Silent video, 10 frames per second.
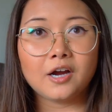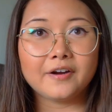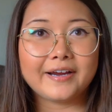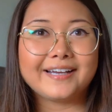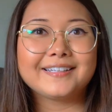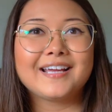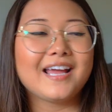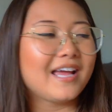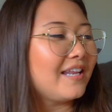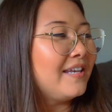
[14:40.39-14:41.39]
All right,
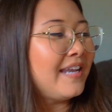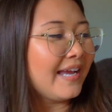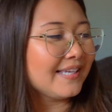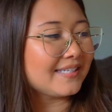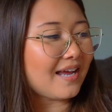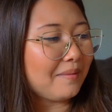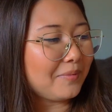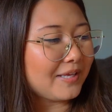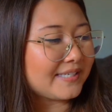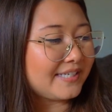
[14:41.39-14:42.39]
next
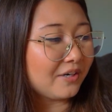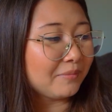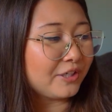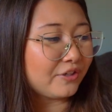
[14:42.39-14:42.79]
up is Dear